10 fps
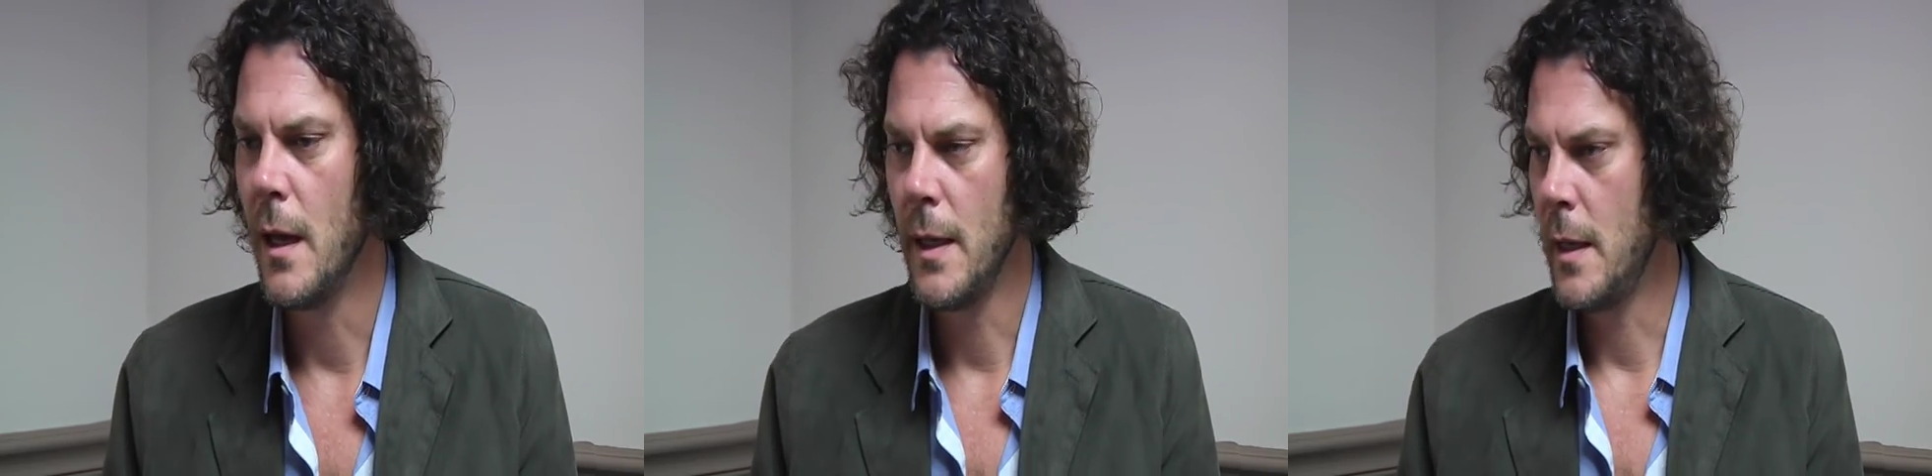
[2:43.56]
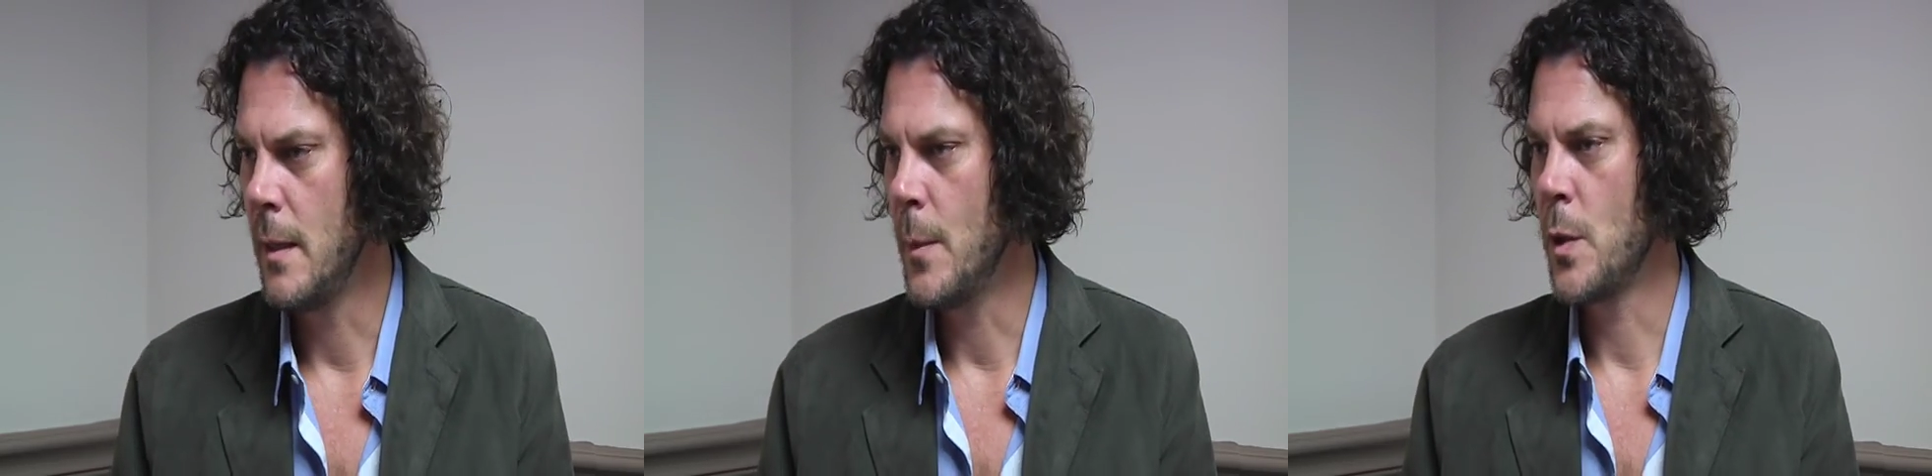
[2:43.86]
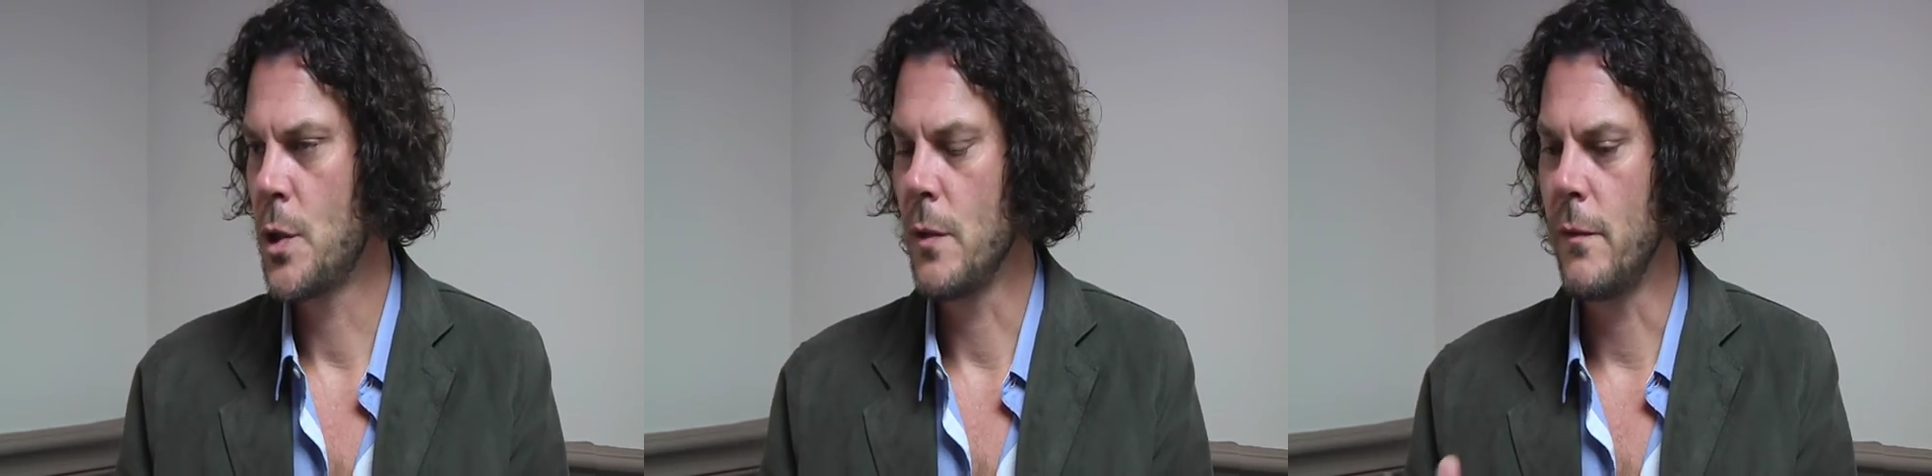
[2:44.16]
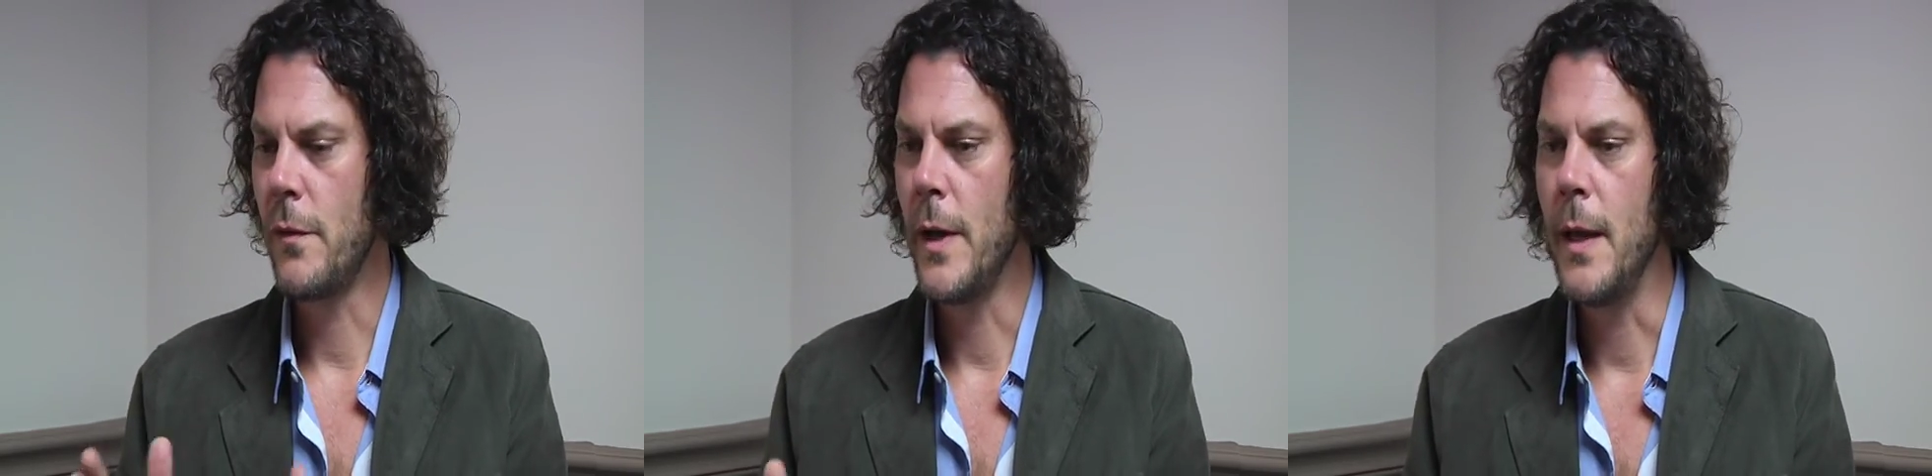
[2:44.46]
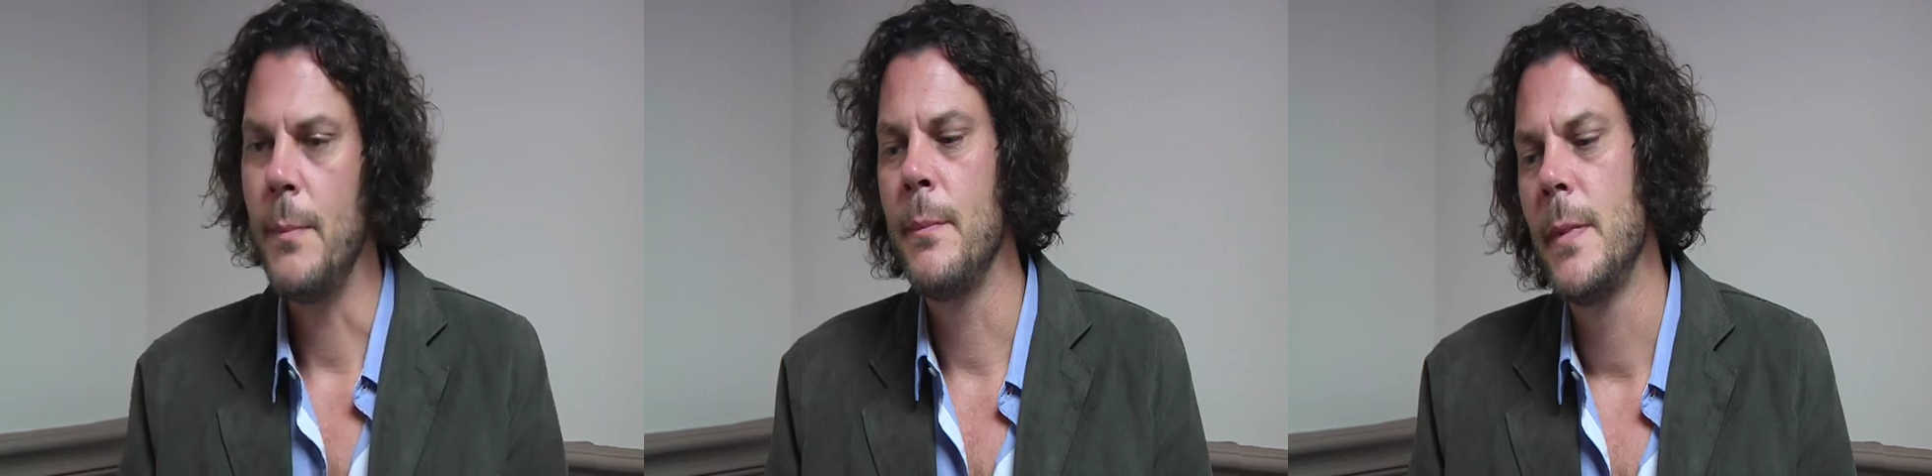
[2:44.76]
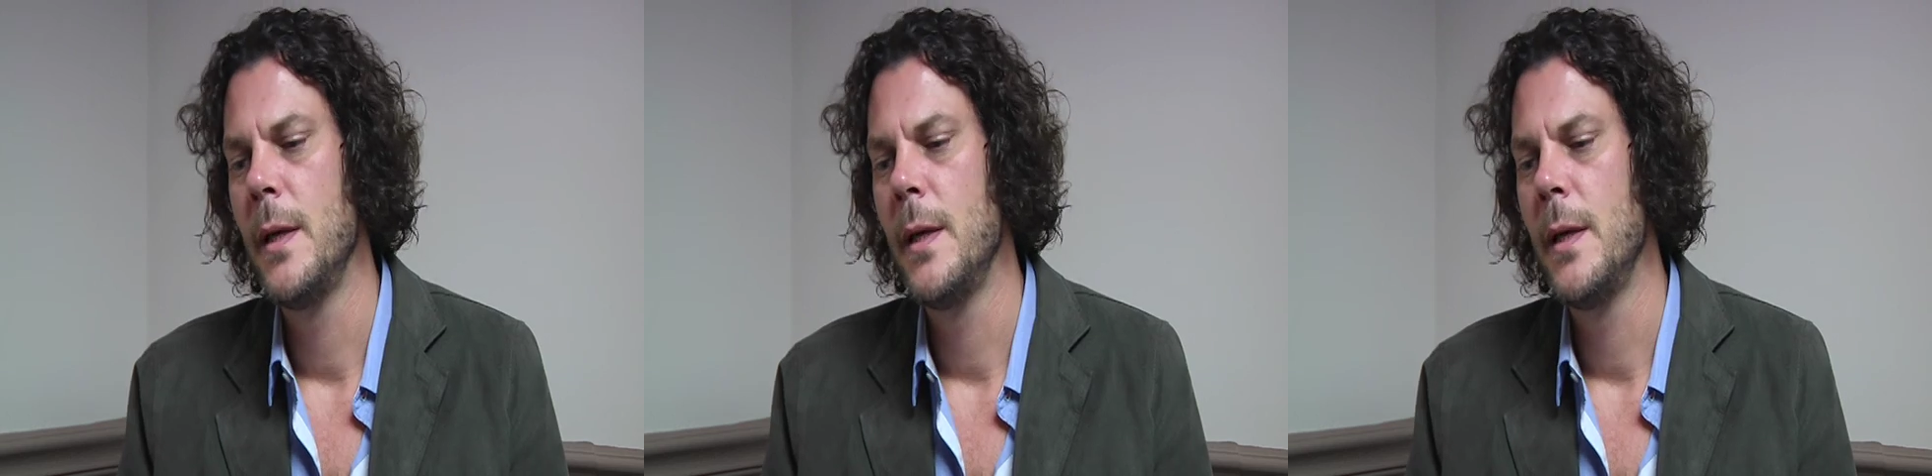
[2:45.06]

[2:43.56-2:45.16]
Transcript: in an emotional frame.